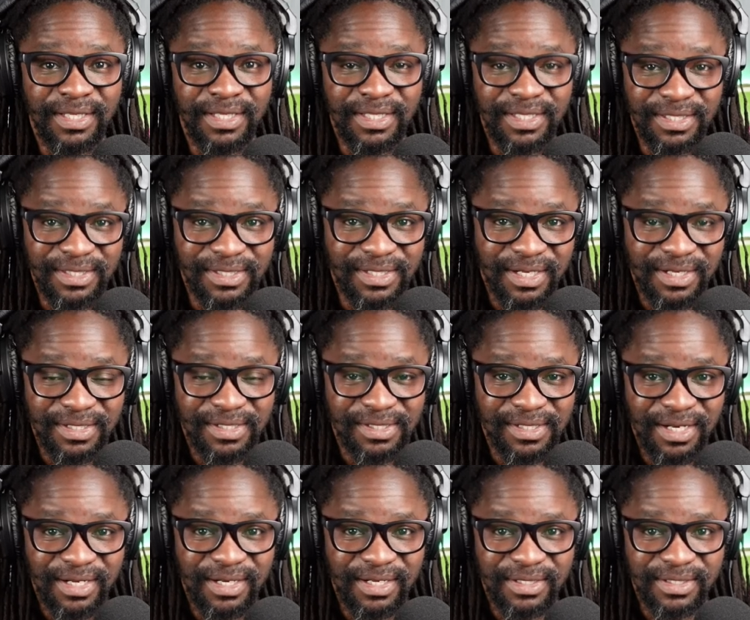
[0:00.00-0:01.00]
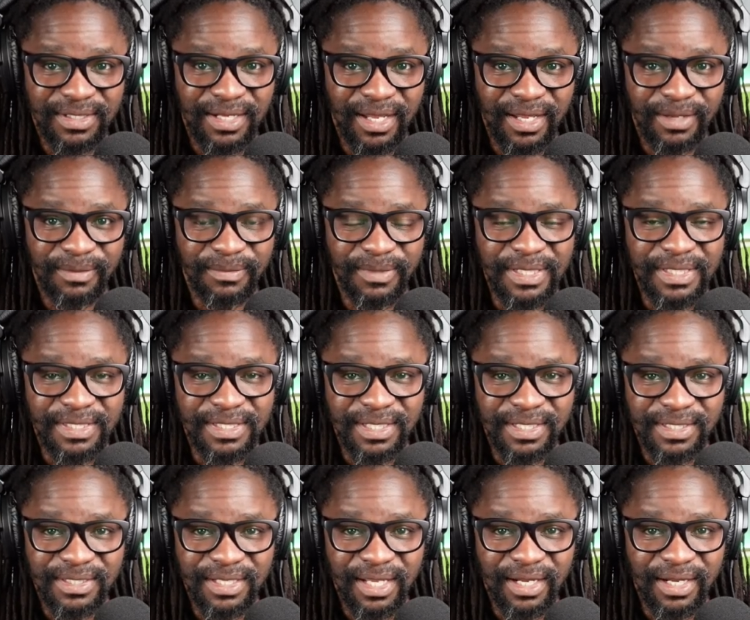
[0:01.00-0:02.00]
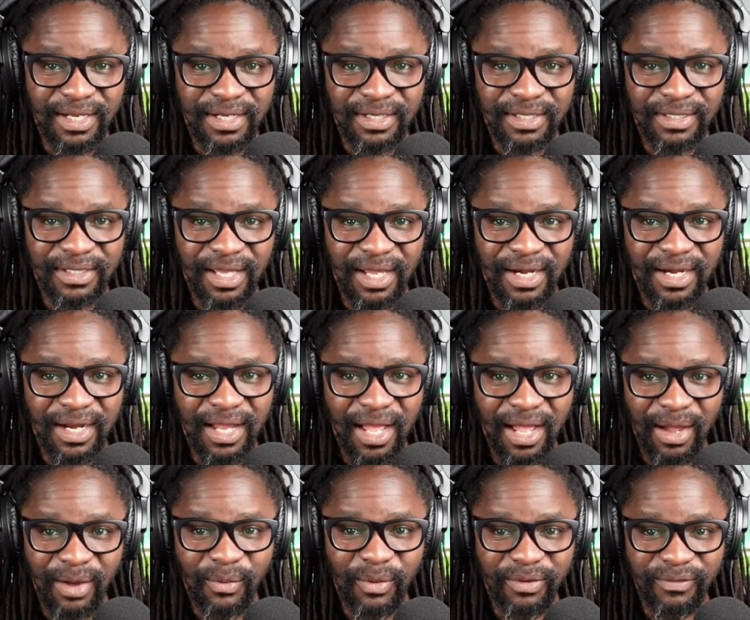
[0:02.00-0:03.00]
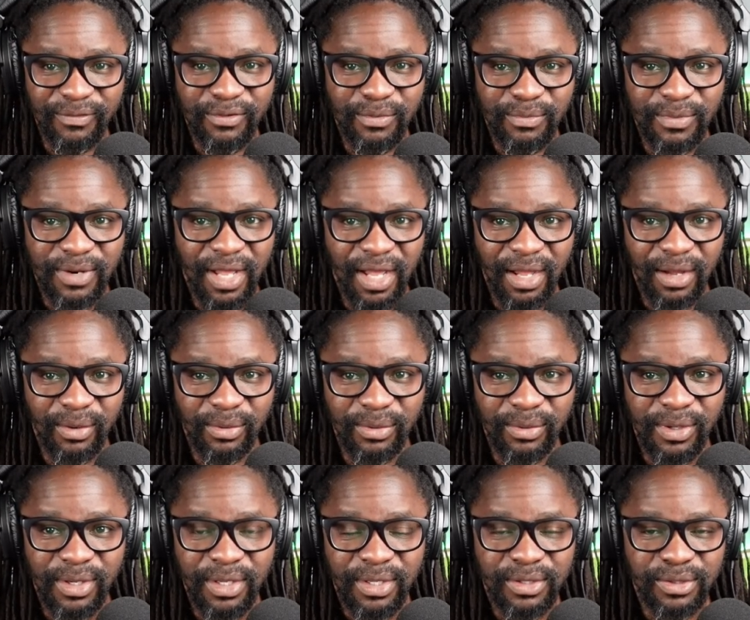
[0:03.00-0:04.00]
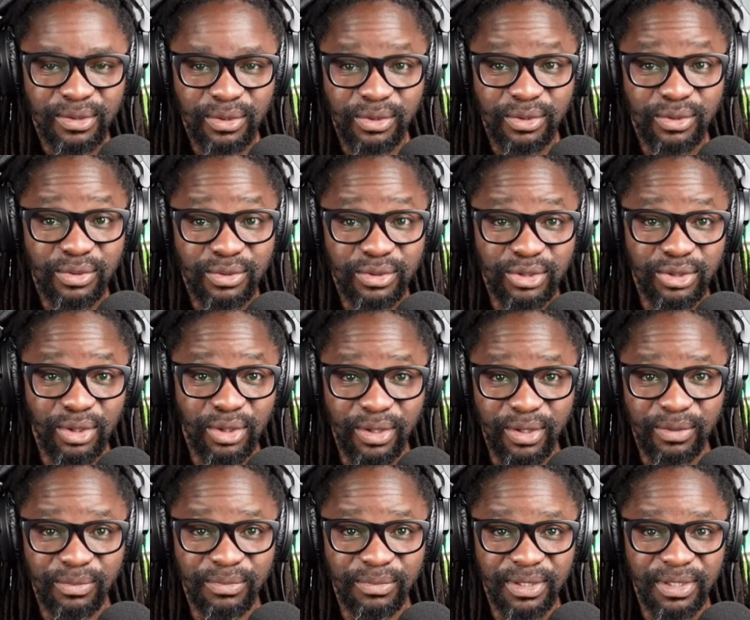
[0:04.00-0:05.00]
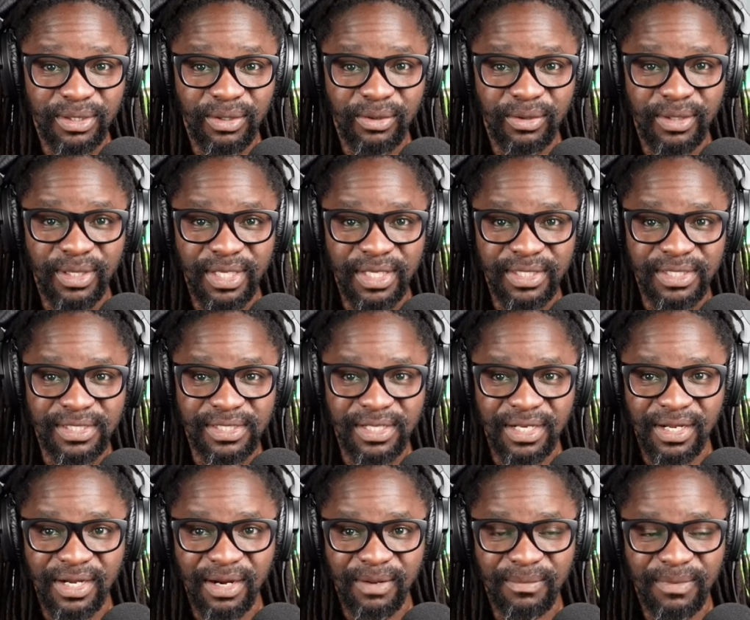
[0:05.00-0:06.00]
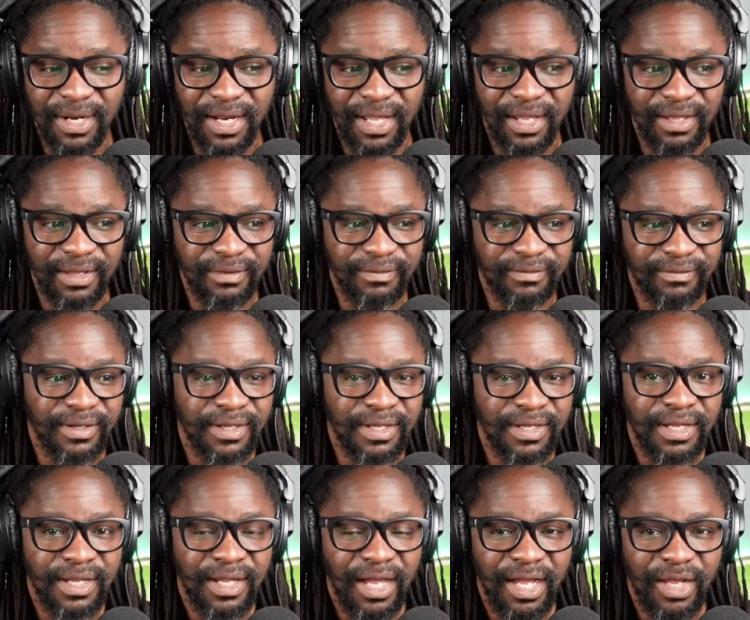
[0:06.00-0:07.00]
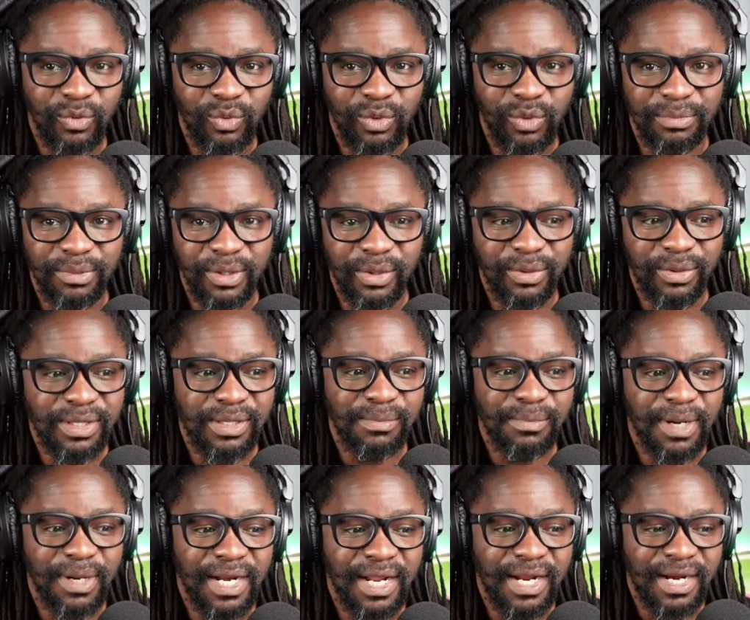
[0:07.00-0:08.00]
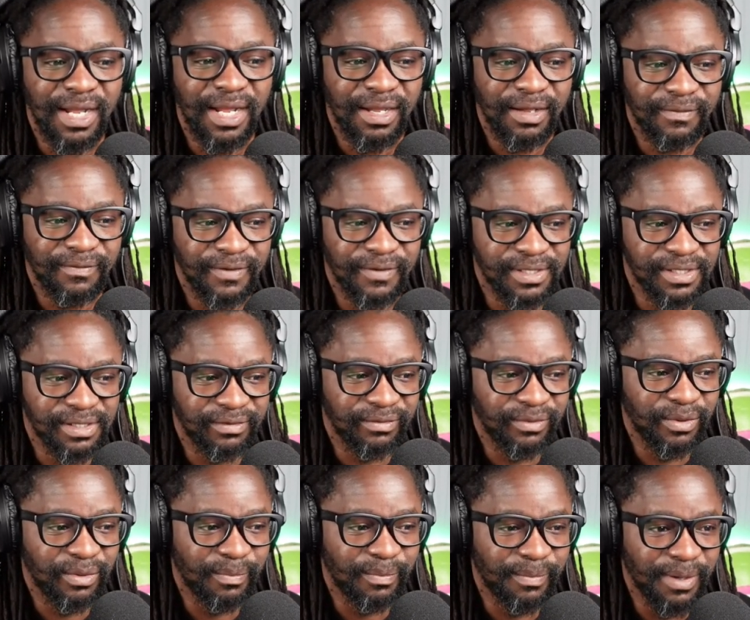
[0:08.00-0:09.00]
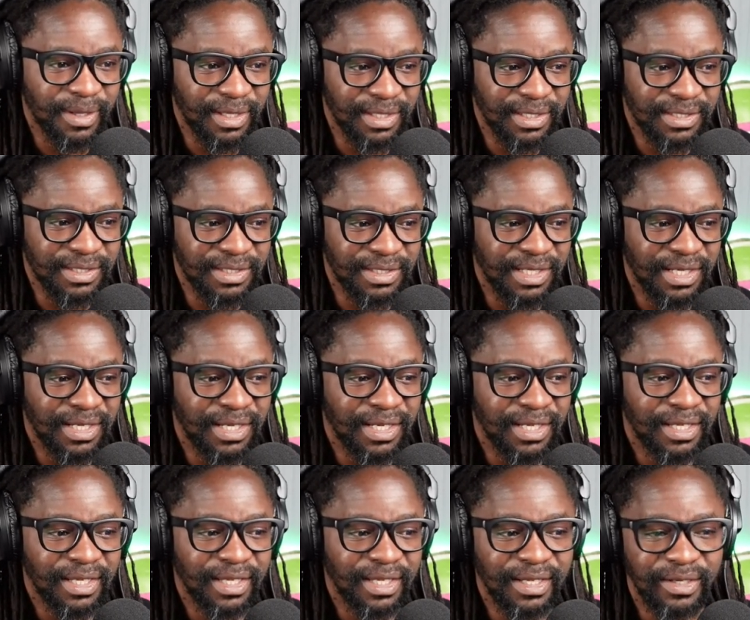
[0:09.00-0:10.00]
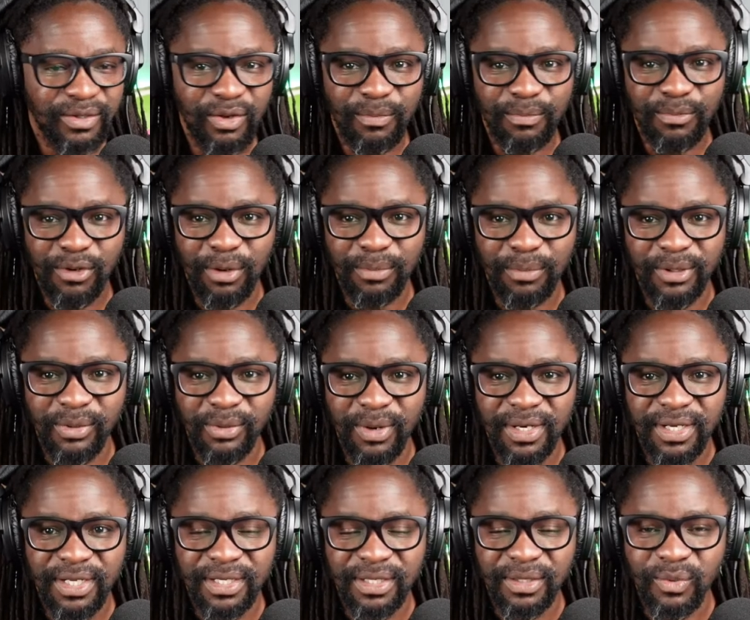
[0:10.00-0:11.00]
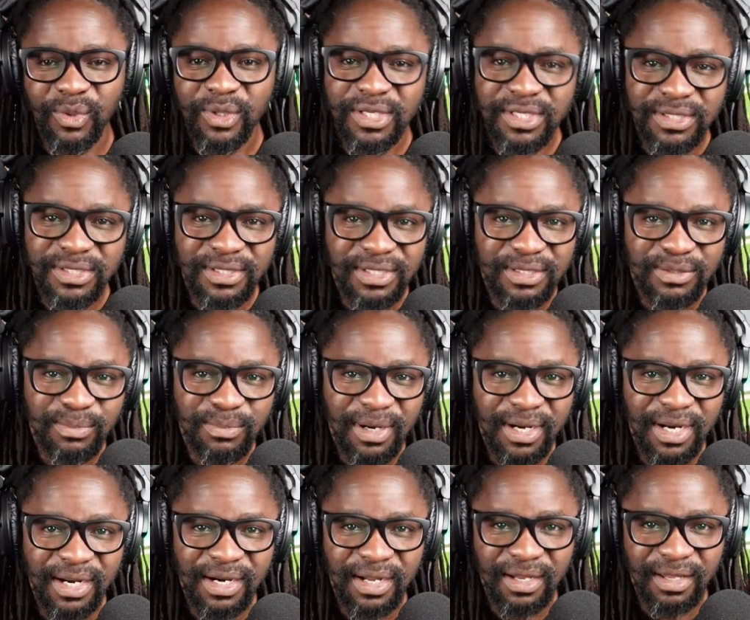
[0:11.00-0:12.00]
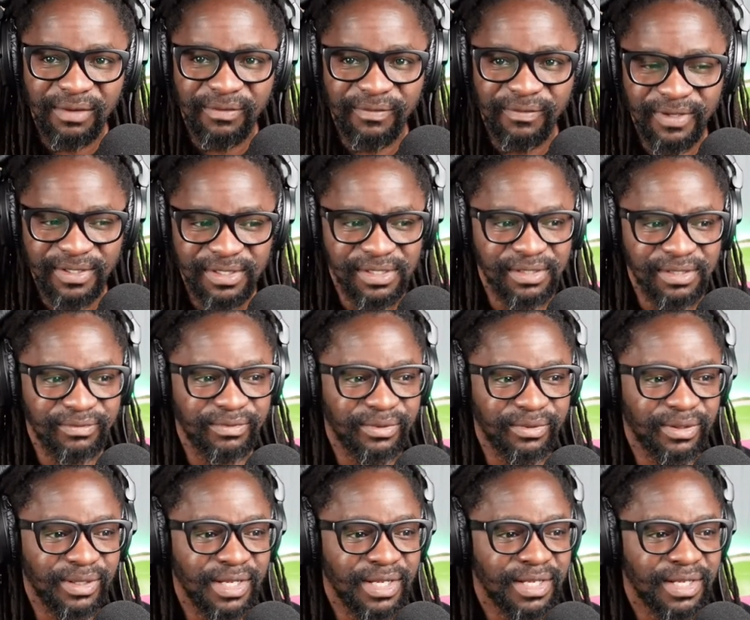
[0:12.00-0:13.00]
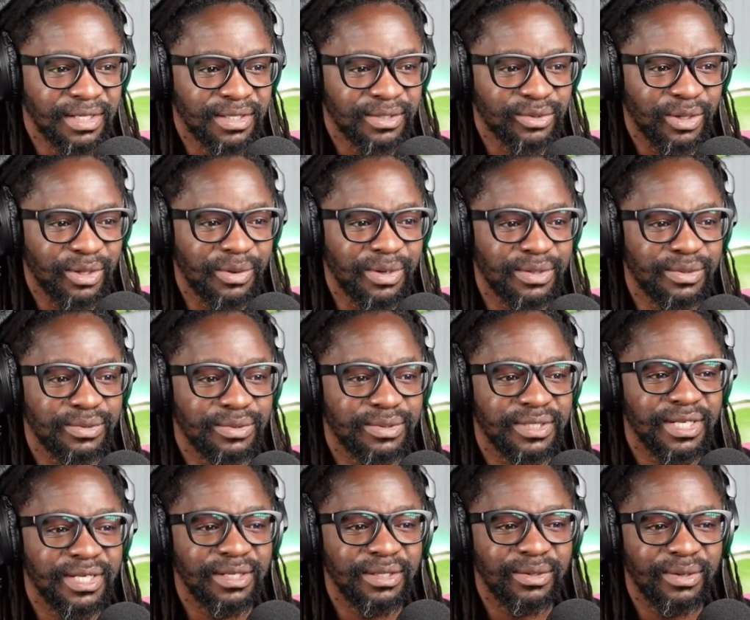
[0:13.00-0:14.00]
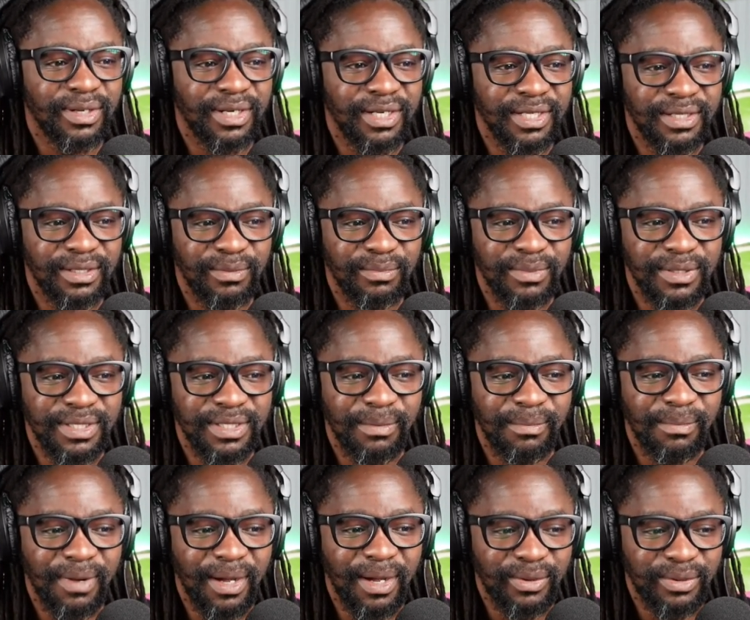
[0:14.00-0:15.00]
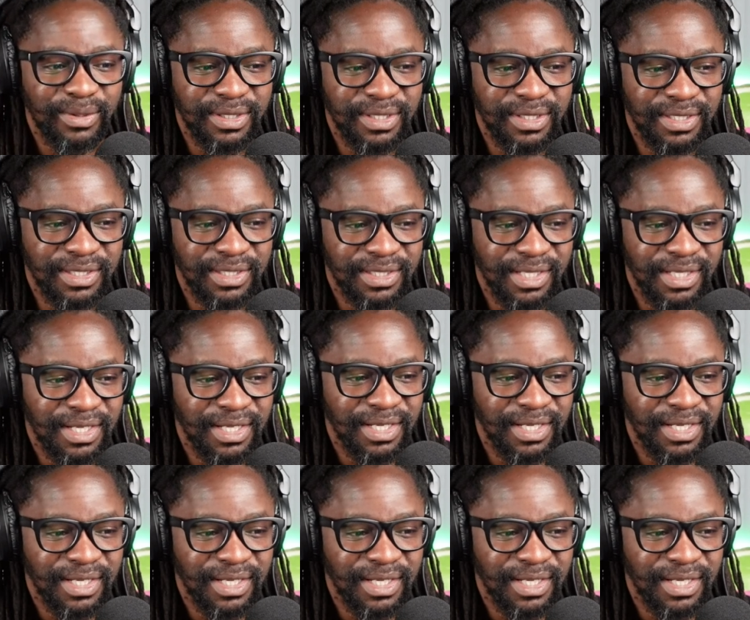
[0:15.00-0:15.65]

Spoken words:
Eastern Standard Time. It's exactly an hour from now, so you should join me on Instagram Live. I will be on the Madaraka Festival page, and you're probably wondering, what is this Madaraka Festival? So I want to tell you a little bit about it.